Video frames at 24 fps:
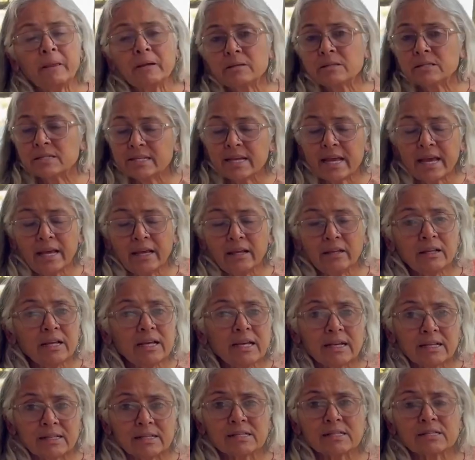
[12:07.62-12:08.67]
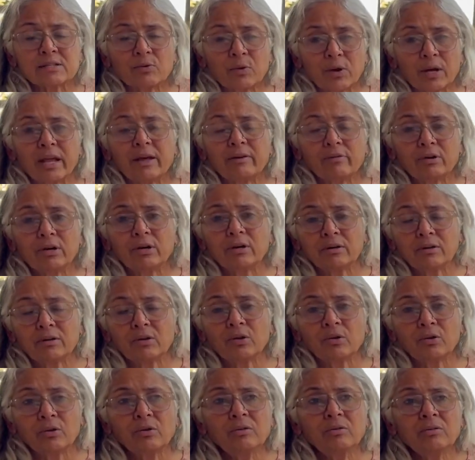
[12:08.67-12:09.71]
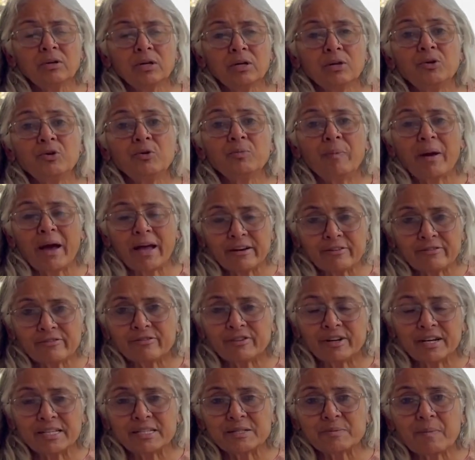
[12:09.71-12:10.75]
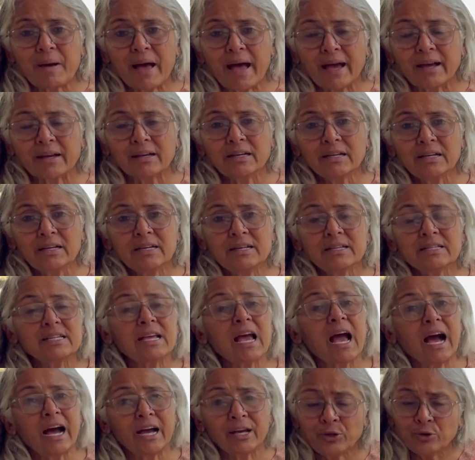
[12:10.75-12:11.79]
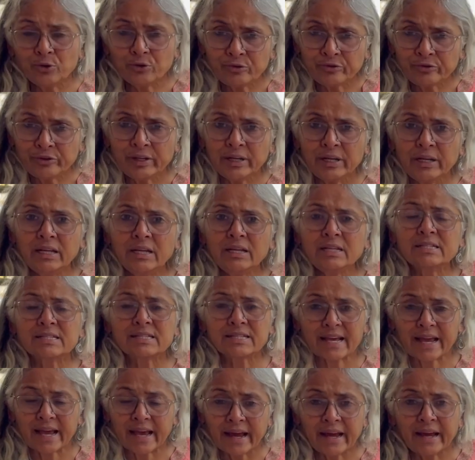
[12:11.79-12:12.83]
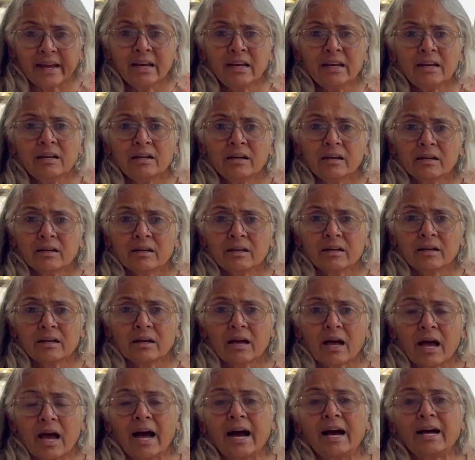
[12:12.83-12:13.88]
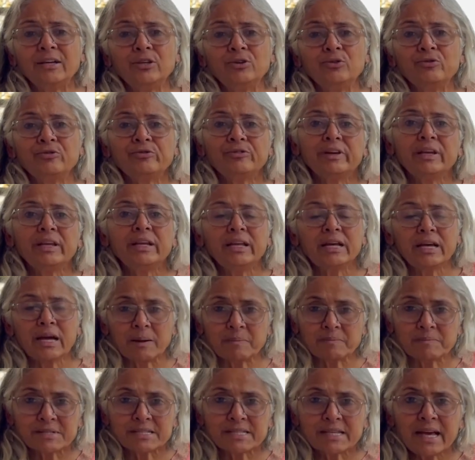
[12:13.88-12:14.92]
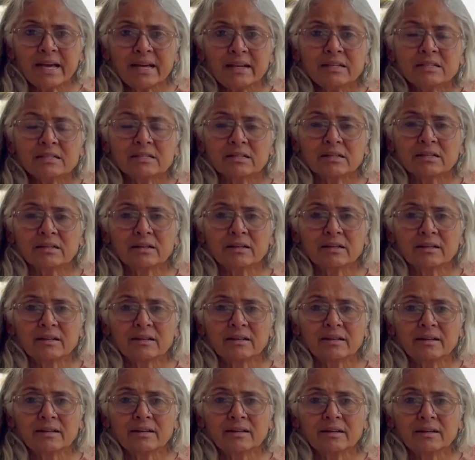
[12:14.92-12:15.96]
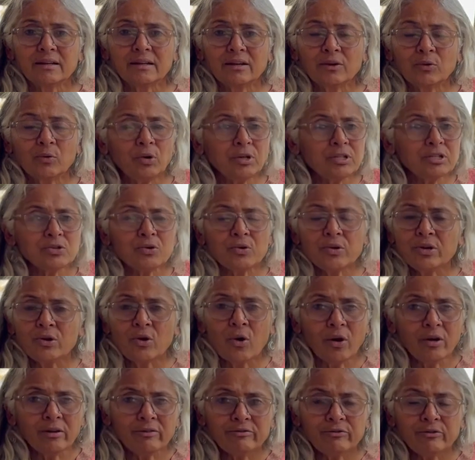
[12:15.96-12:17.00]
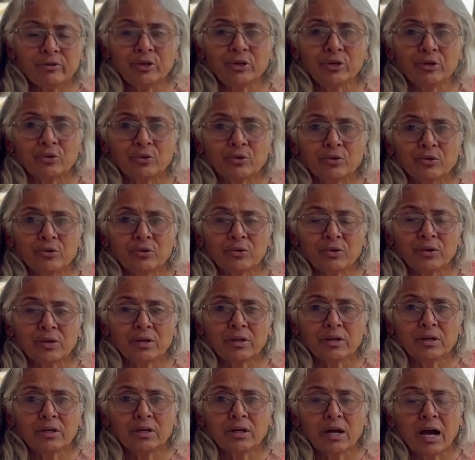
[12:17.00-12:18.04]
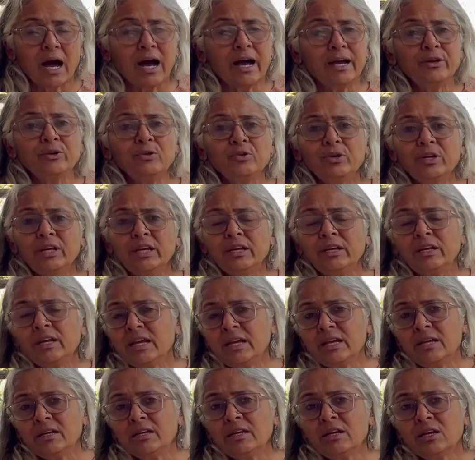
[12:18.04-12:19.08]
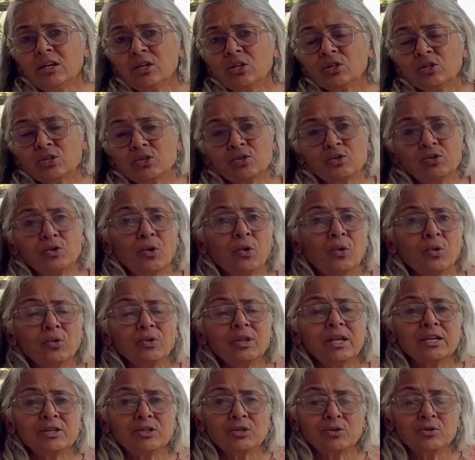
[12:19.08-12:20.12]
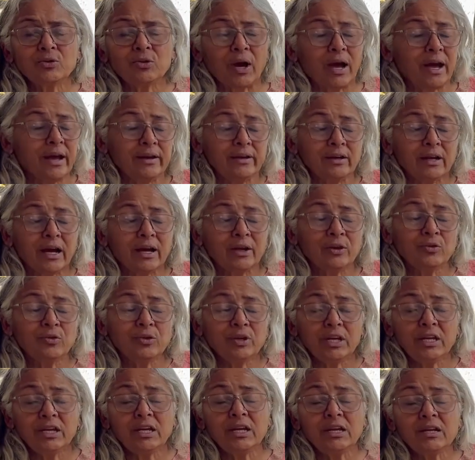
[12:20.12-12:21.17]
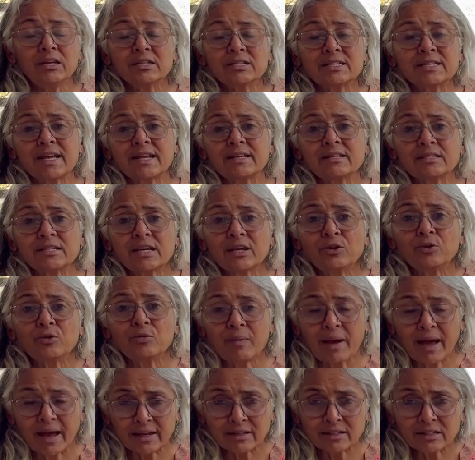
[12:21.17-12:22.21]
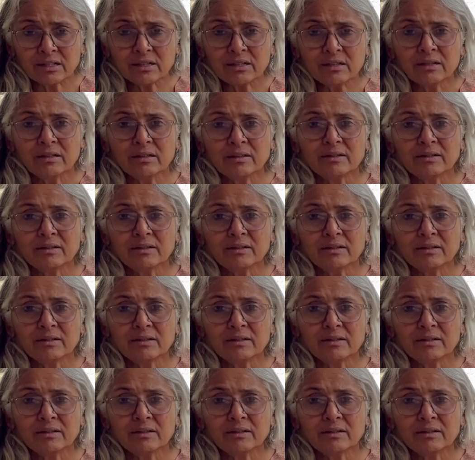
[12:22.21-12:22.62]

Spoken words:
saying this, whatever, you paraphrase back, say, are you feeling scared? Are you feeling upset? What's going on for you? Are you needing to know that are you needing a sense that you matter?